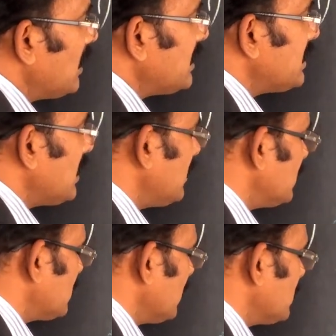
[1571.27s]
Little
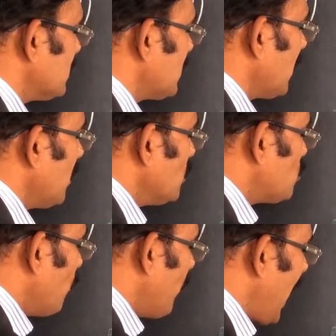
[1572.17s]
distance.
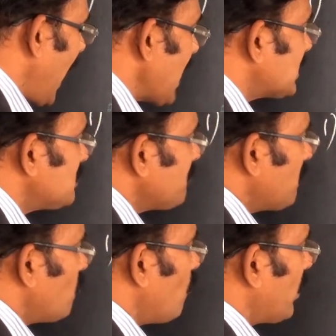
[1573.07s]
So
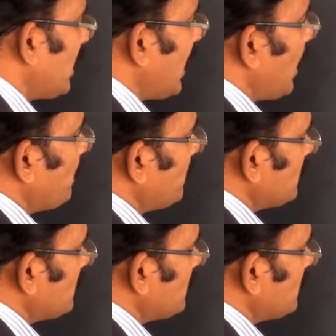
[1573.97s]
maximum overlap.